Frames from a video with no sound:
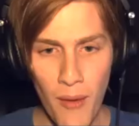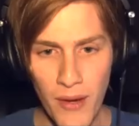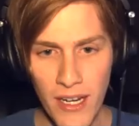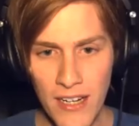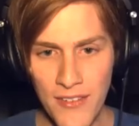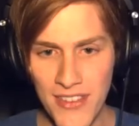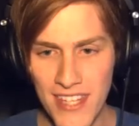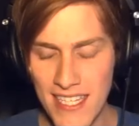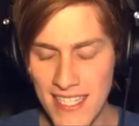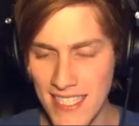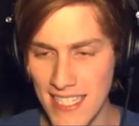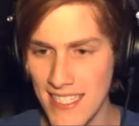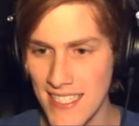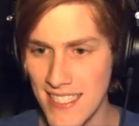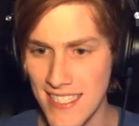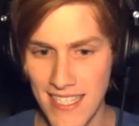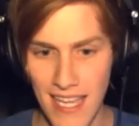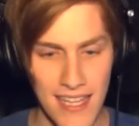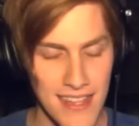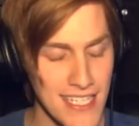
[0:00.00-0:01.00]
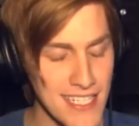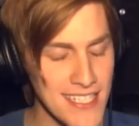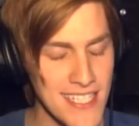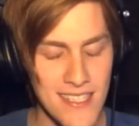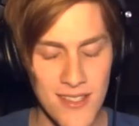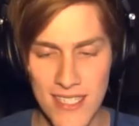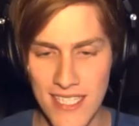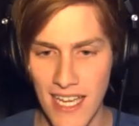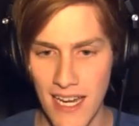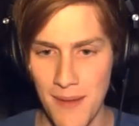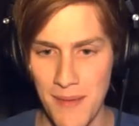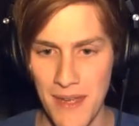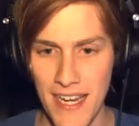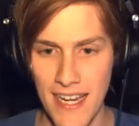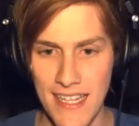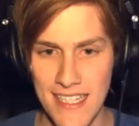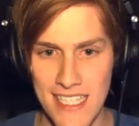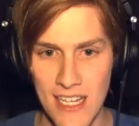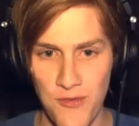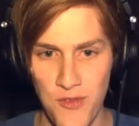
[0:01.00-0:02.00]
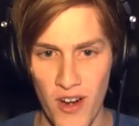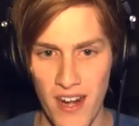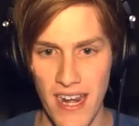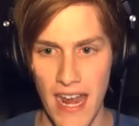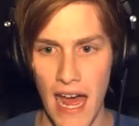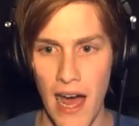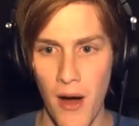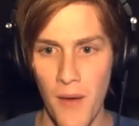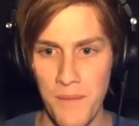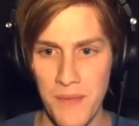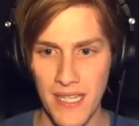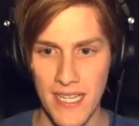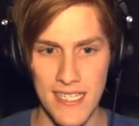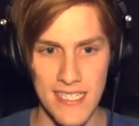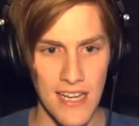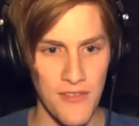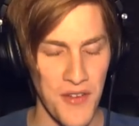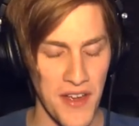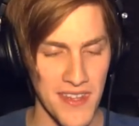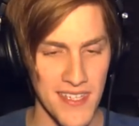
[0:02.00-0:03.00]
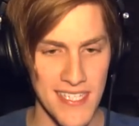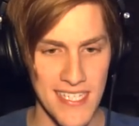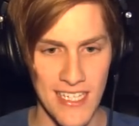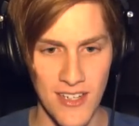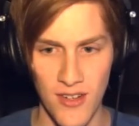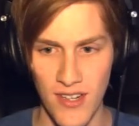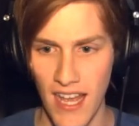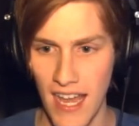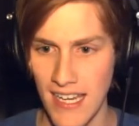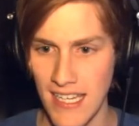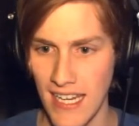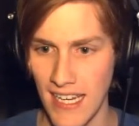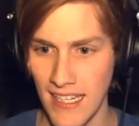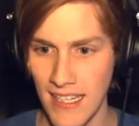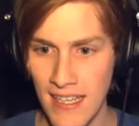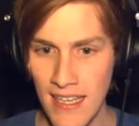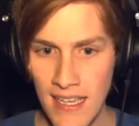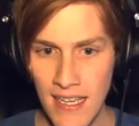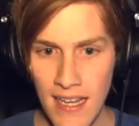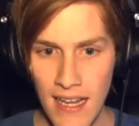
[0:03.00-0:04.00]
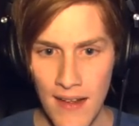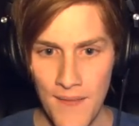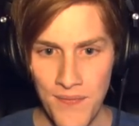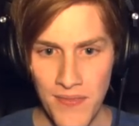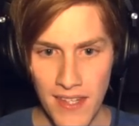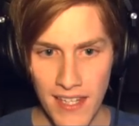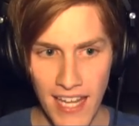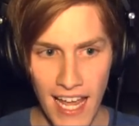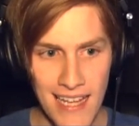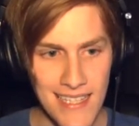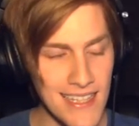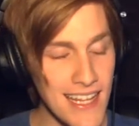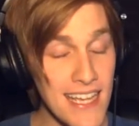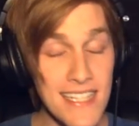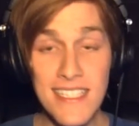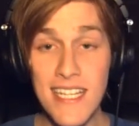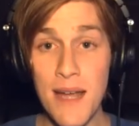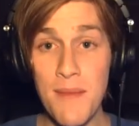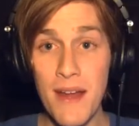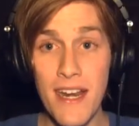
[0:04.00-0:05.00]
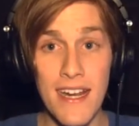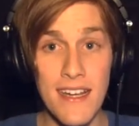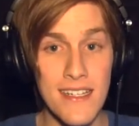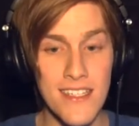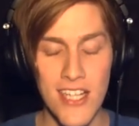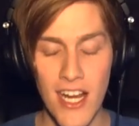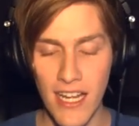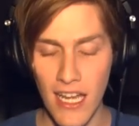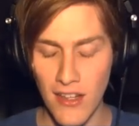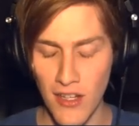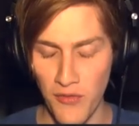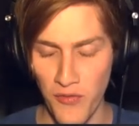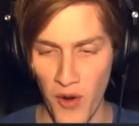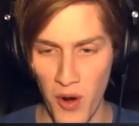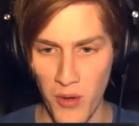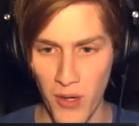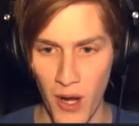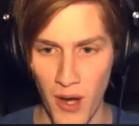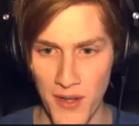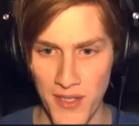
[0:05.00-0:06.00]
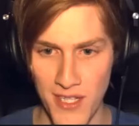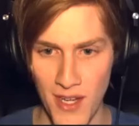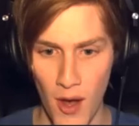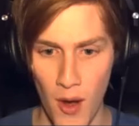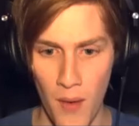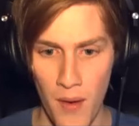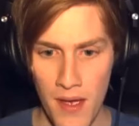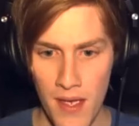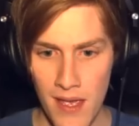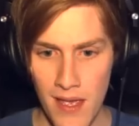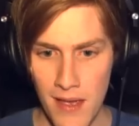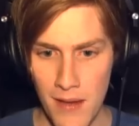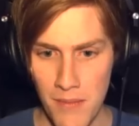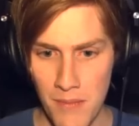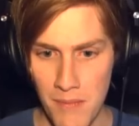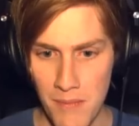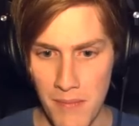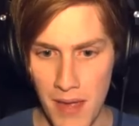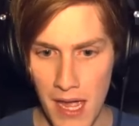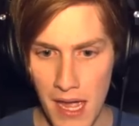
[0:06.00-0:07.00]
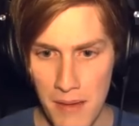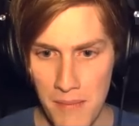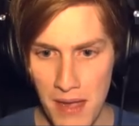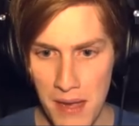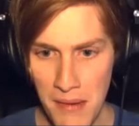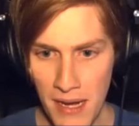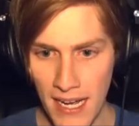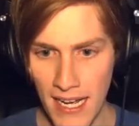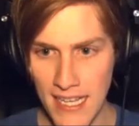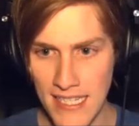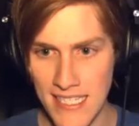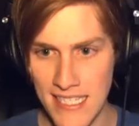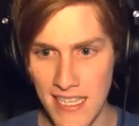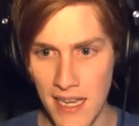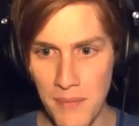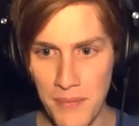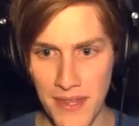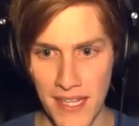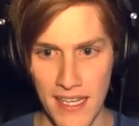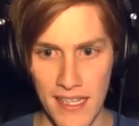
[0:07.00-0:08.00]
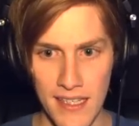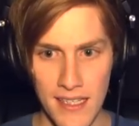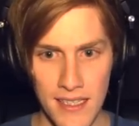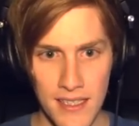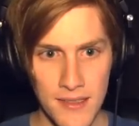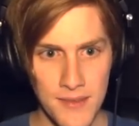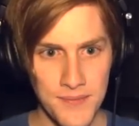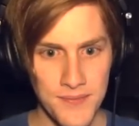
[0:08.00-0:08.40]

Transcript: I wonder if this is this is gonna be any different now because I found the secret ending. Last, last time I didn't check out the phone call, so may, maybe I got something.